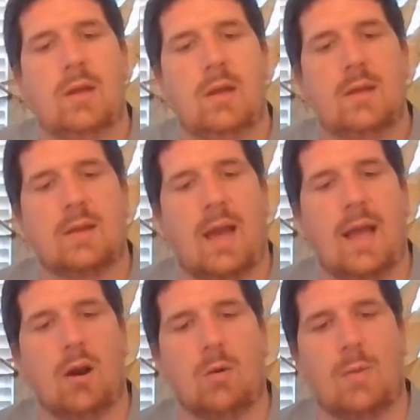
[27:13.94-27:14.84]
Okay,
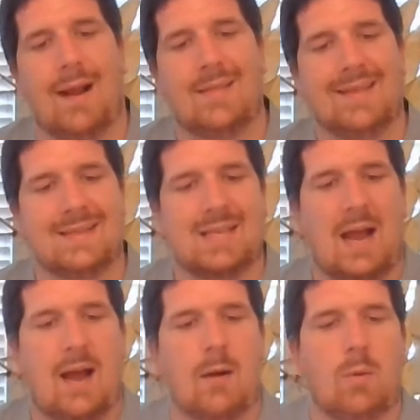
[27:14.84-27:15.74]
around the
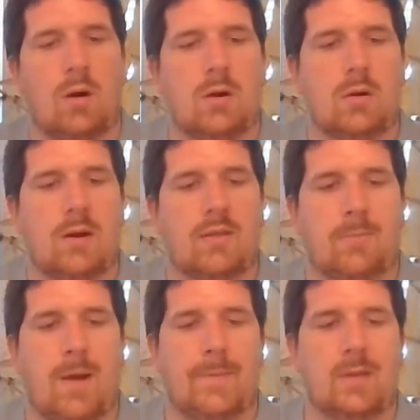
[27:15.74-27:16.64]
entire world of the
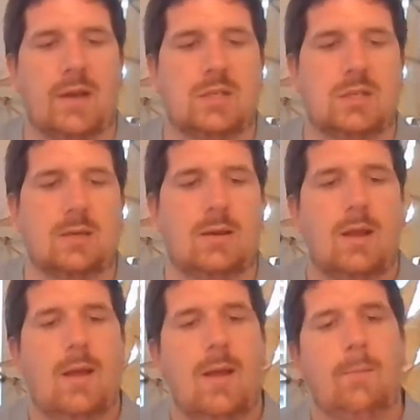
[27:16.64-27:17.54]
population.
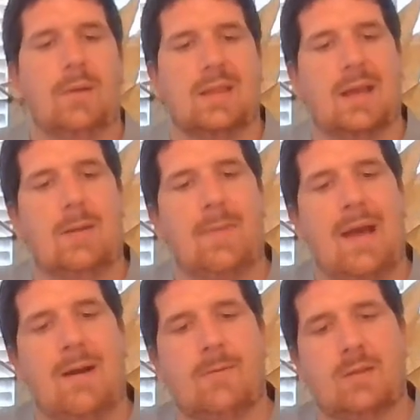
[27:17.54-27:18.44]
But then
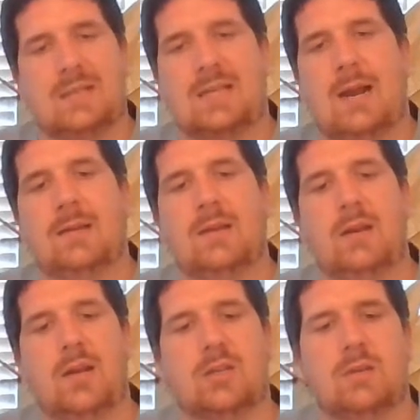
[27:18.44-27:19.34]
about the time that the
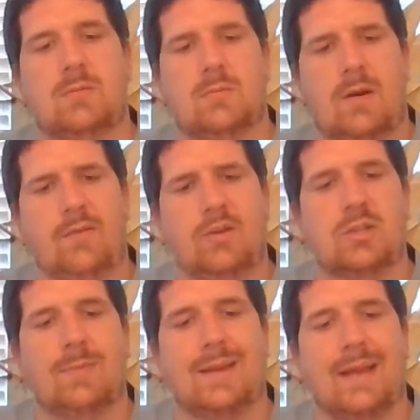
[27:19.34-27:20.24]
Industrial Revolution
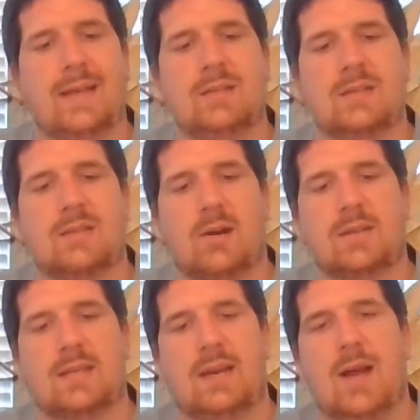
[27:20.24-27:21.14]
begins, you start to
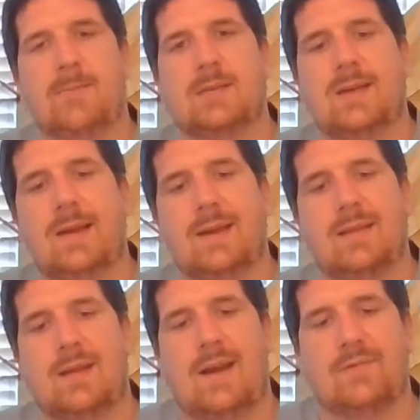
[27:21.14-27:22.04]
see an uptick. And
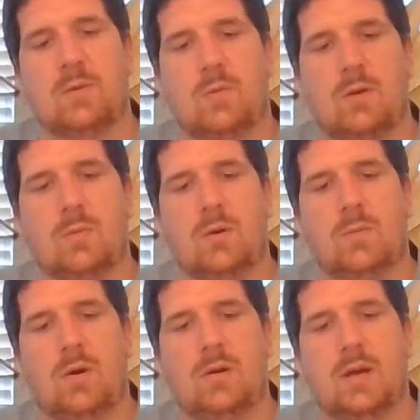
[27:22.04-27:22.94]
then after World War
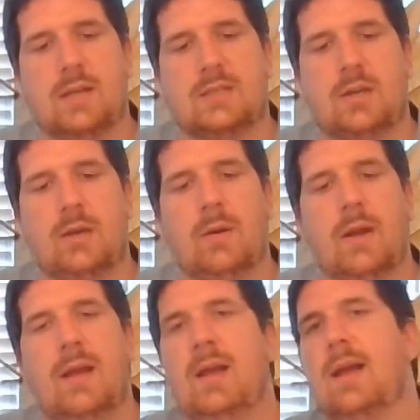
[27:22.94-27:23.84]
II,
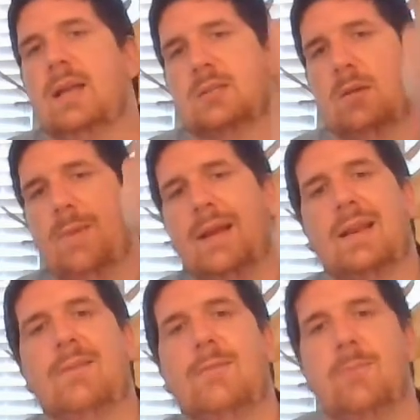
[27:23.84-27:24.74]
it's going to make an
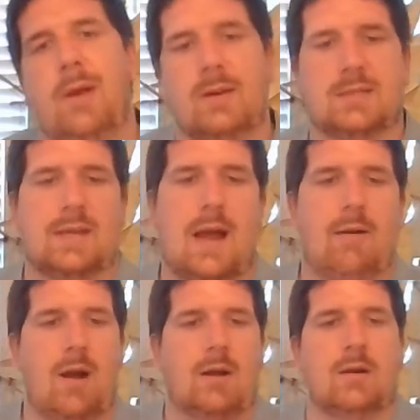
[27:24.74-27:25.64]
even bigger
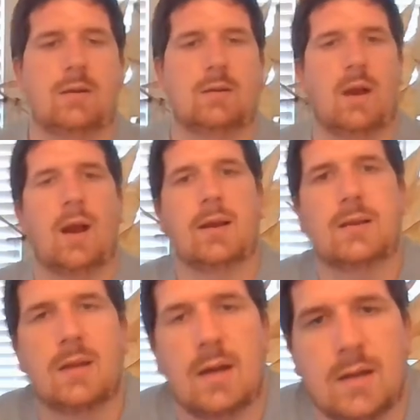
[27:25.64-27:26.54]
skyrocket, all
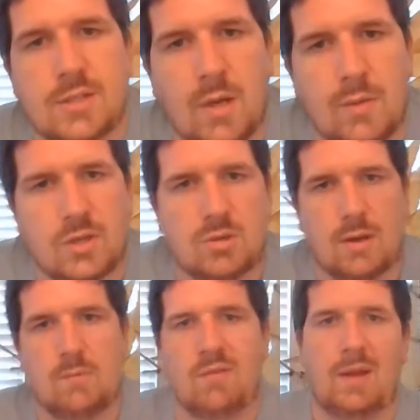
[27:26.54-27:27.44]
right, showing the
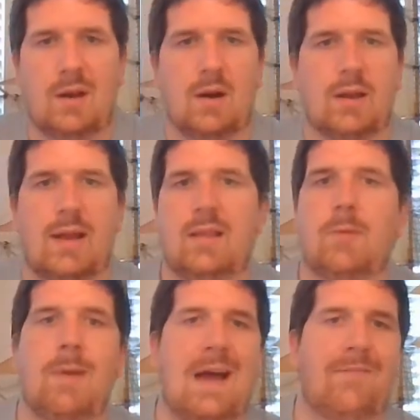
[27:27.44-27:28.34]
trend we've been on. Okay, there are
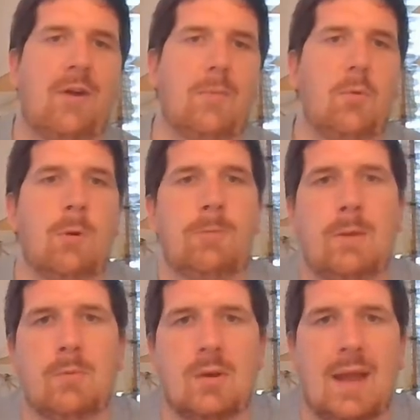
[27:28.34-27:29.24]
by far more
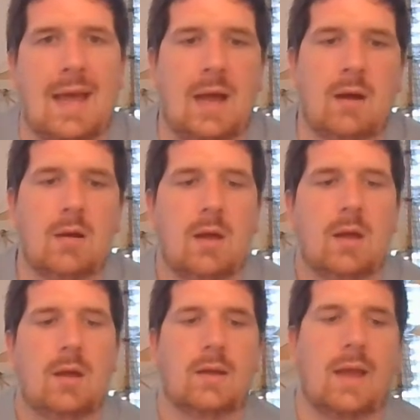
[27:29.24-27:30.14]
people now,
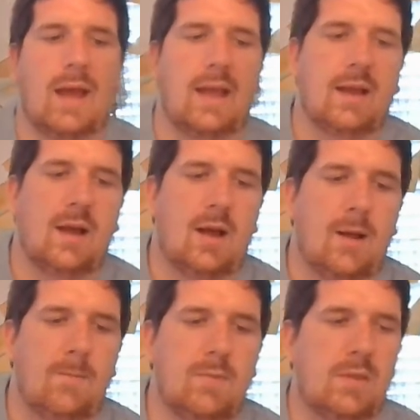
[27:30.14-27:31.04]
okay,
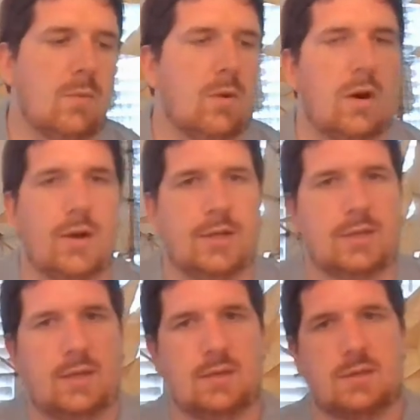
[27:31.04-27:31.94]
than there were 100
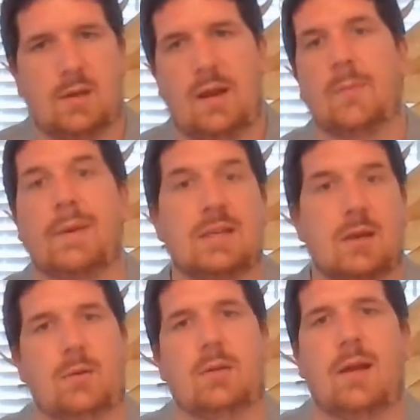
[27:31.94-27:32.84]
years ago. I don't mean
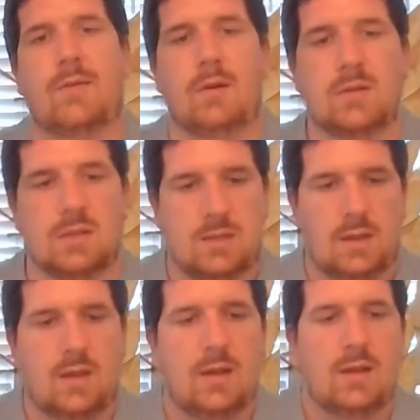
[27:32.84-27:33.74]
total, whatever. I'm just,
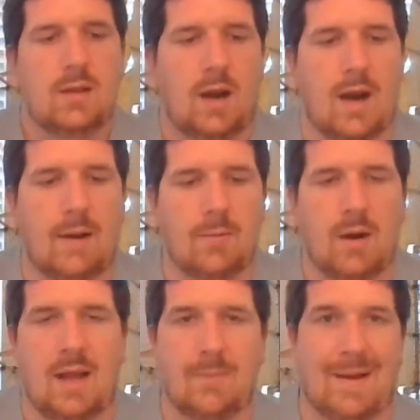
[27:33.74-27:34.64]
all right, we're
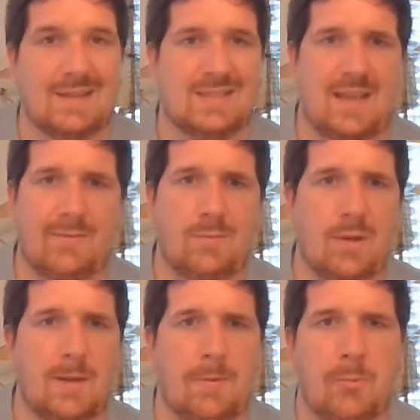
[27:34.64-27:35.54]
at about 7
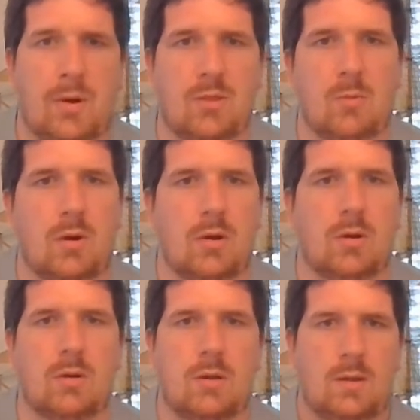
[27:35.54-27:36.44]
billion people around the
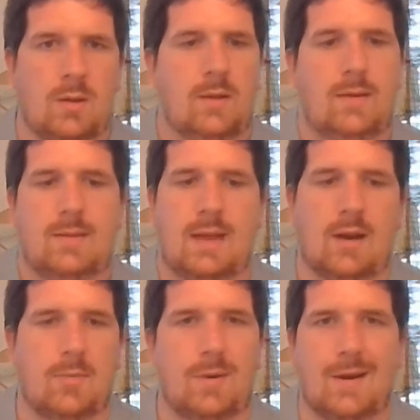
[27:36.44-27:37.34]
world. That
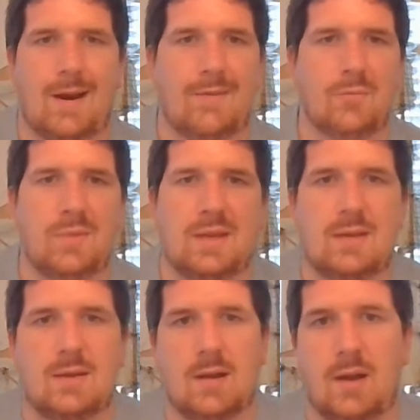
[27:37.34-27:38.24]
number did not even be
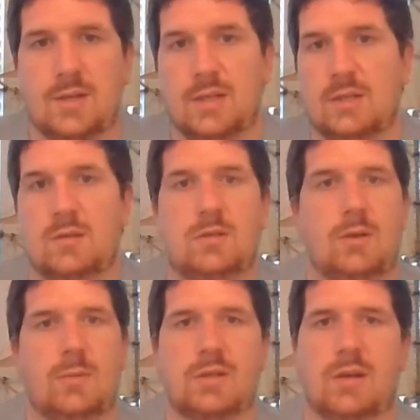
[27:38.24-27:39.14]
100,
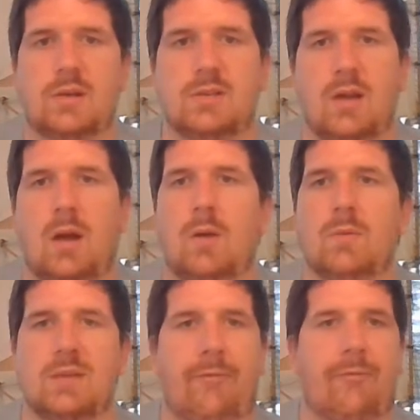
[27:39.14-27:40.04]
200 years ago,
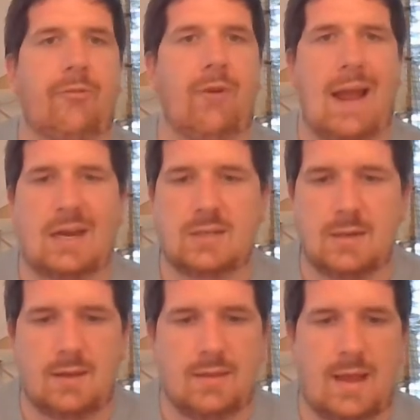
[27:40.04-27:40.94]
was a fraction
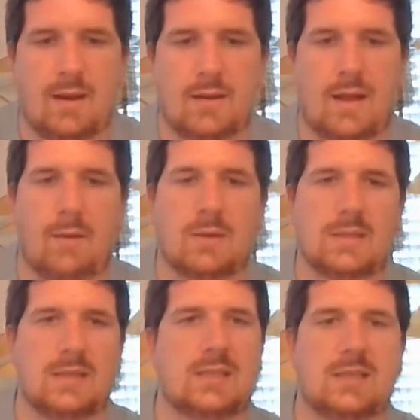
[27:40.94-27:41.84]
of that. Okay, it wasn't
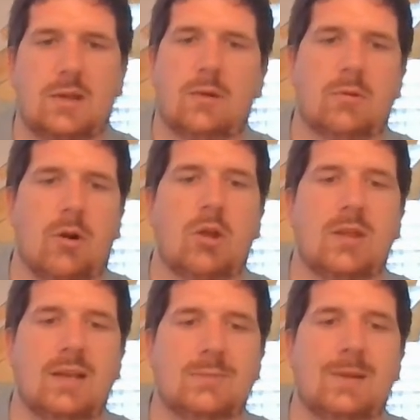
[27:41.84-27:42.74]
the slow growth it
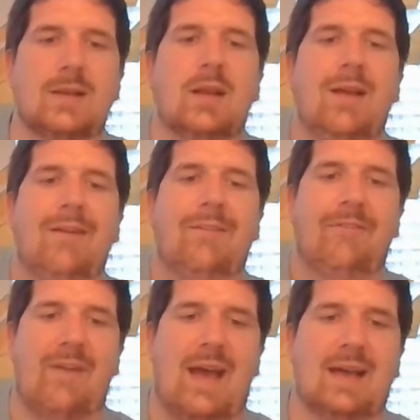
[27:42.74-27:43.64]
has been
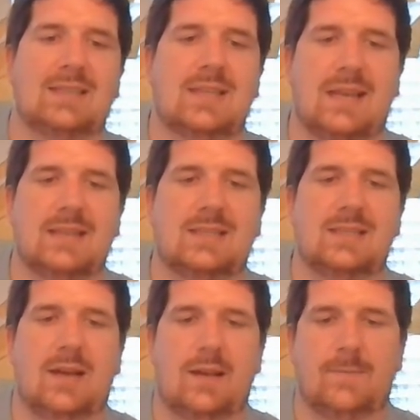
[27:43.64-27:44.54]
fast and
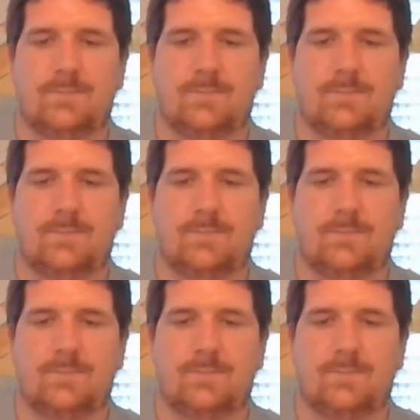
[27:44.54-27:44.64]
sudden.